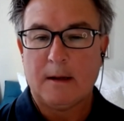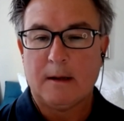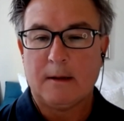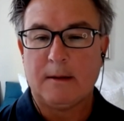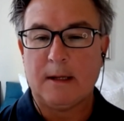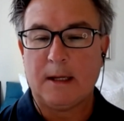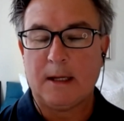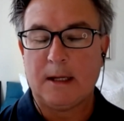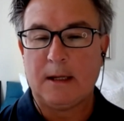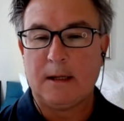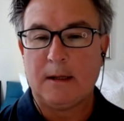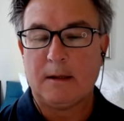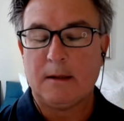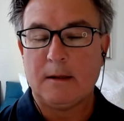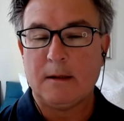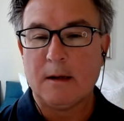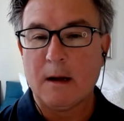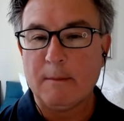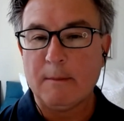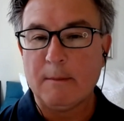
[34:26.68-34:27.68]
the
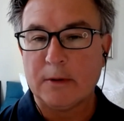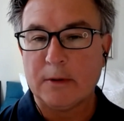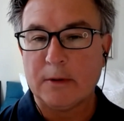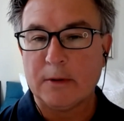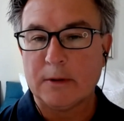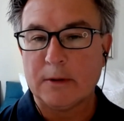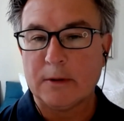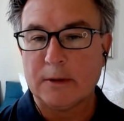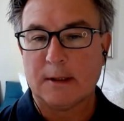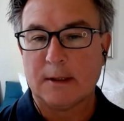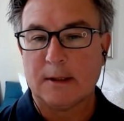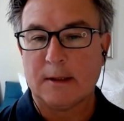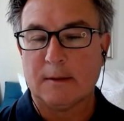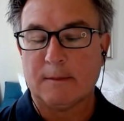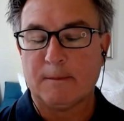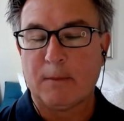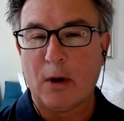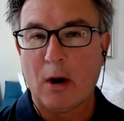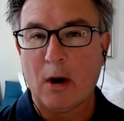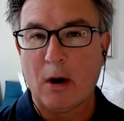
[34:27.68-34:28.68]
numbers,
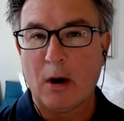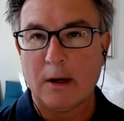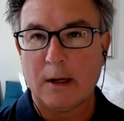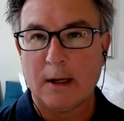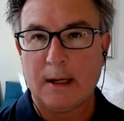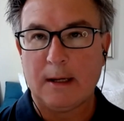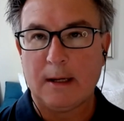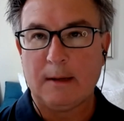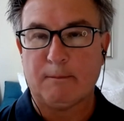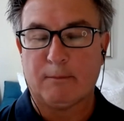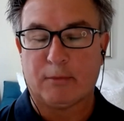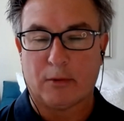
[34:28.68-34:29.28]
the party